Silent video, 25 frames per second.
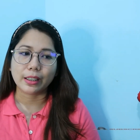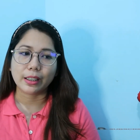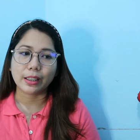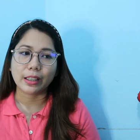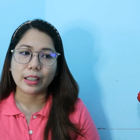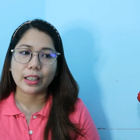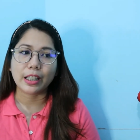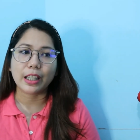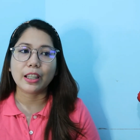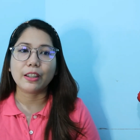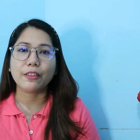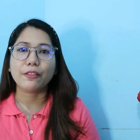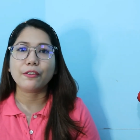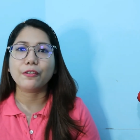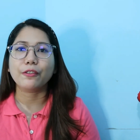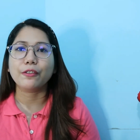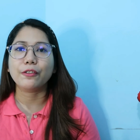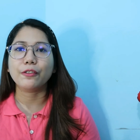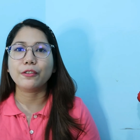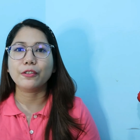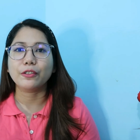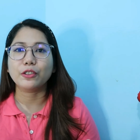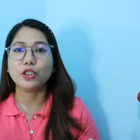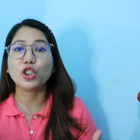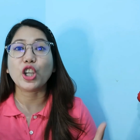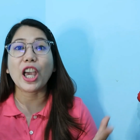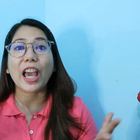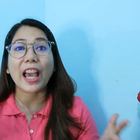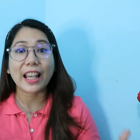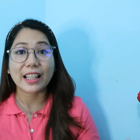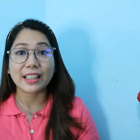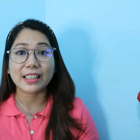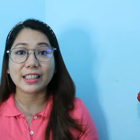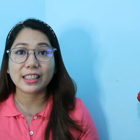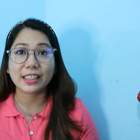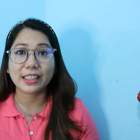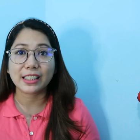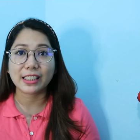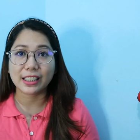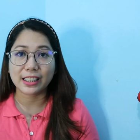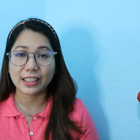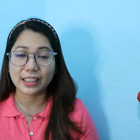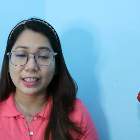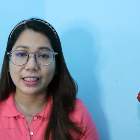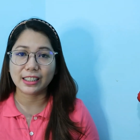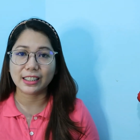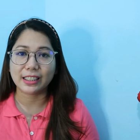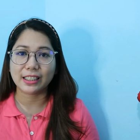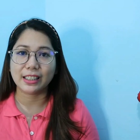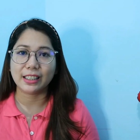give
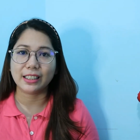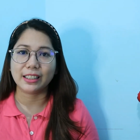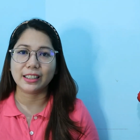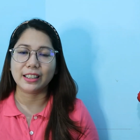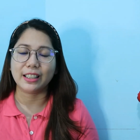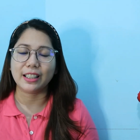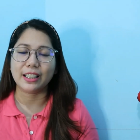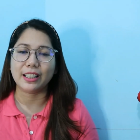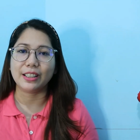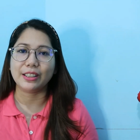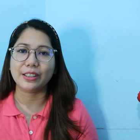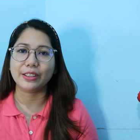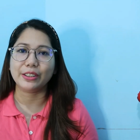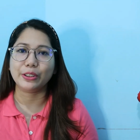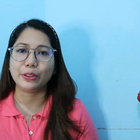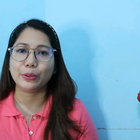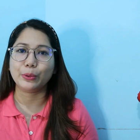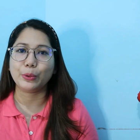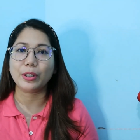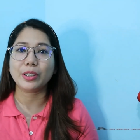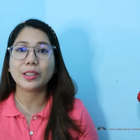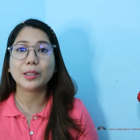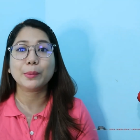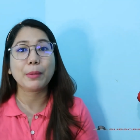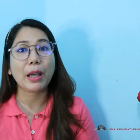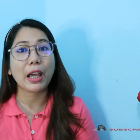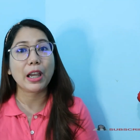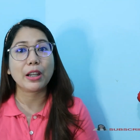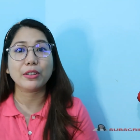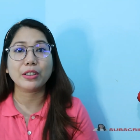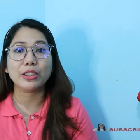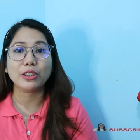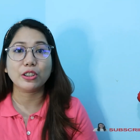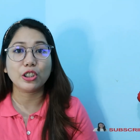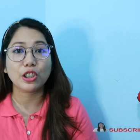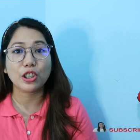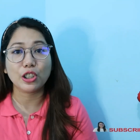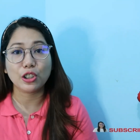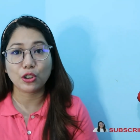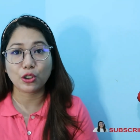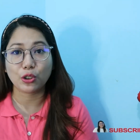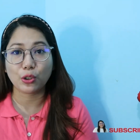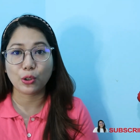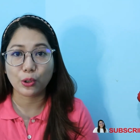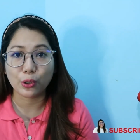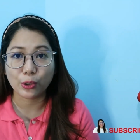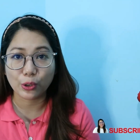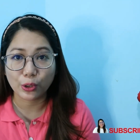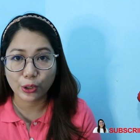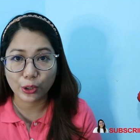chances to aspiring
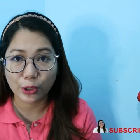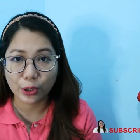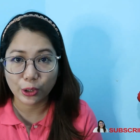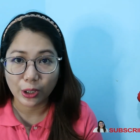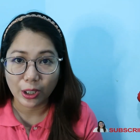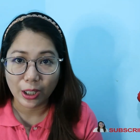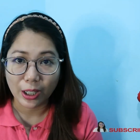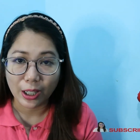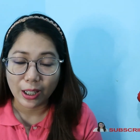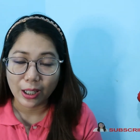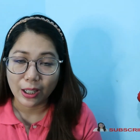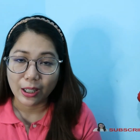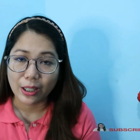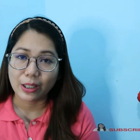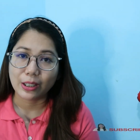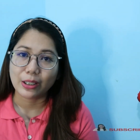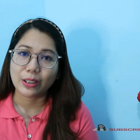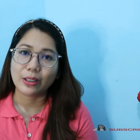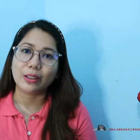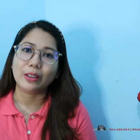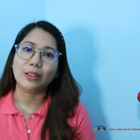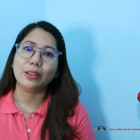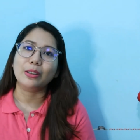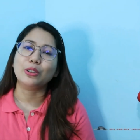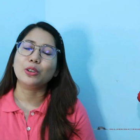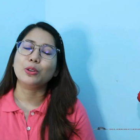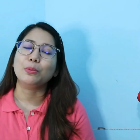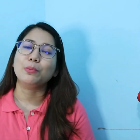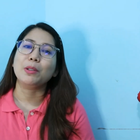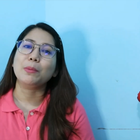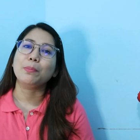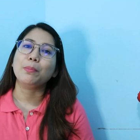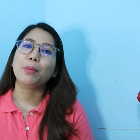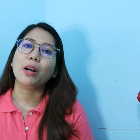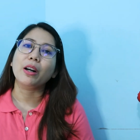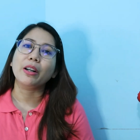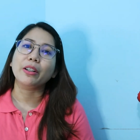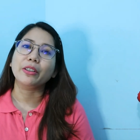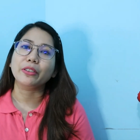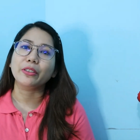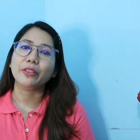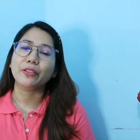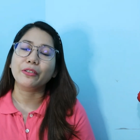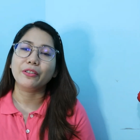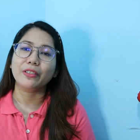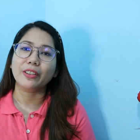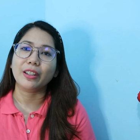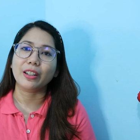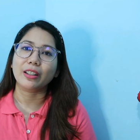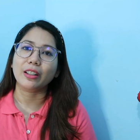teachers to be part of
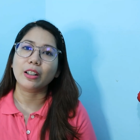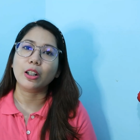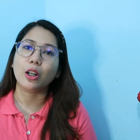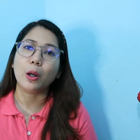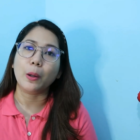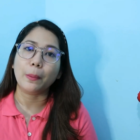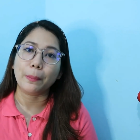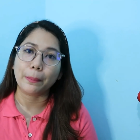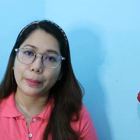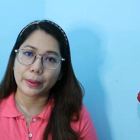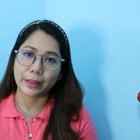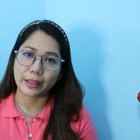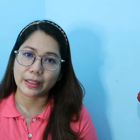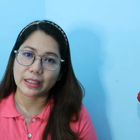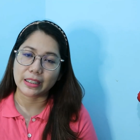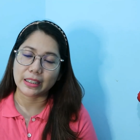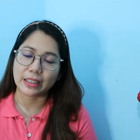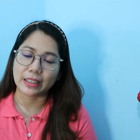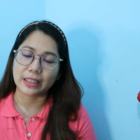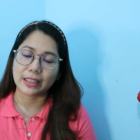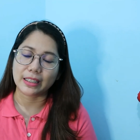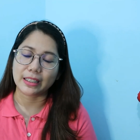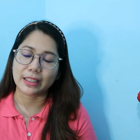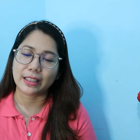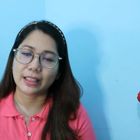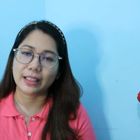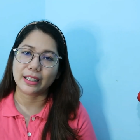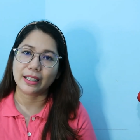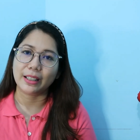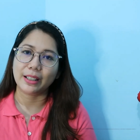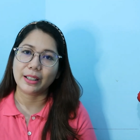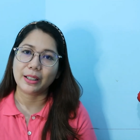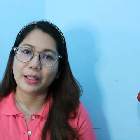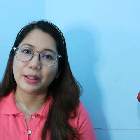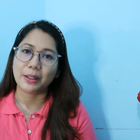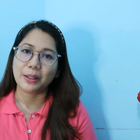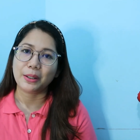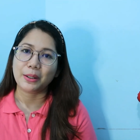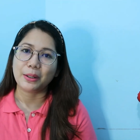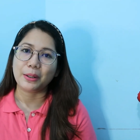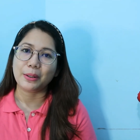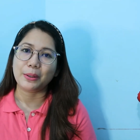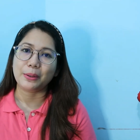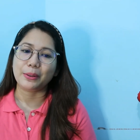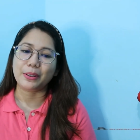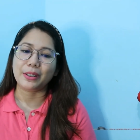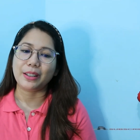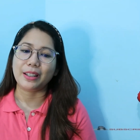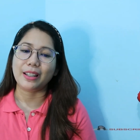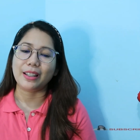their company.
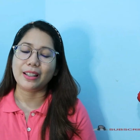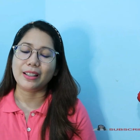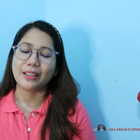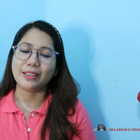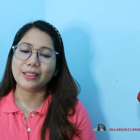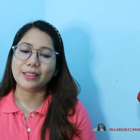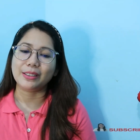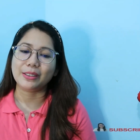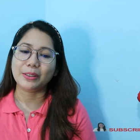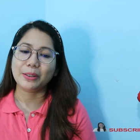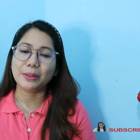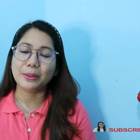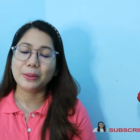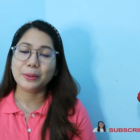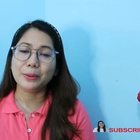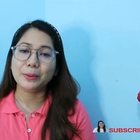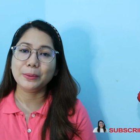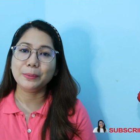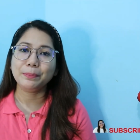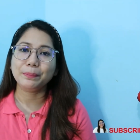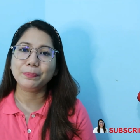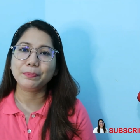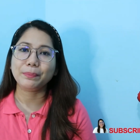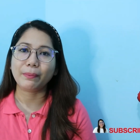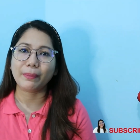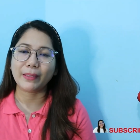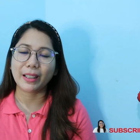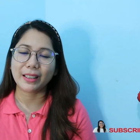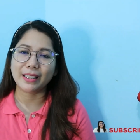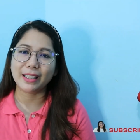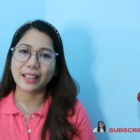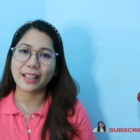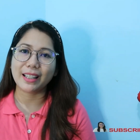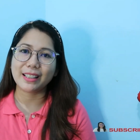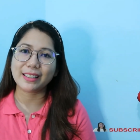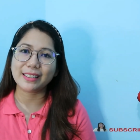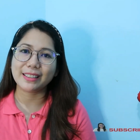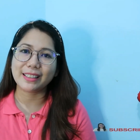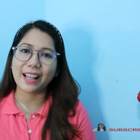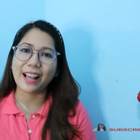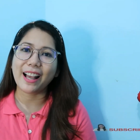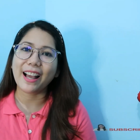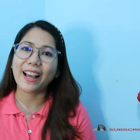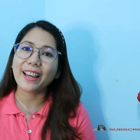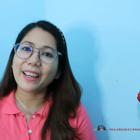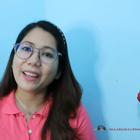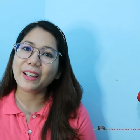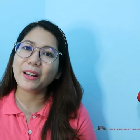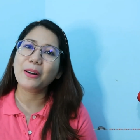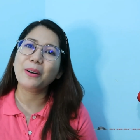Okay, so yes,
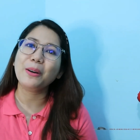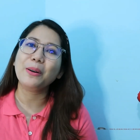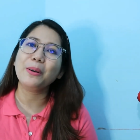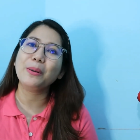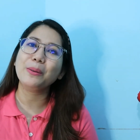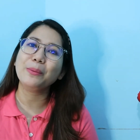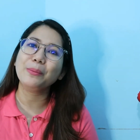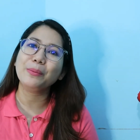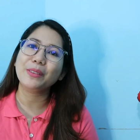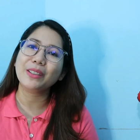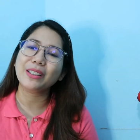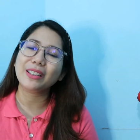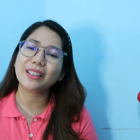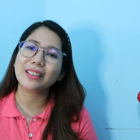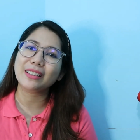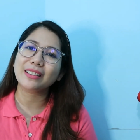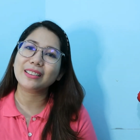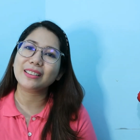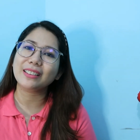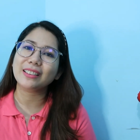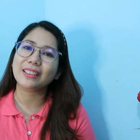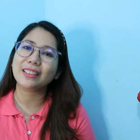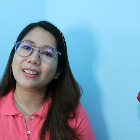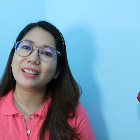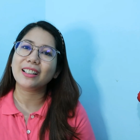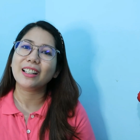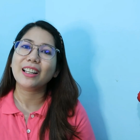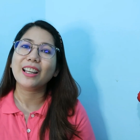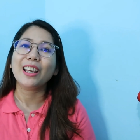I hope that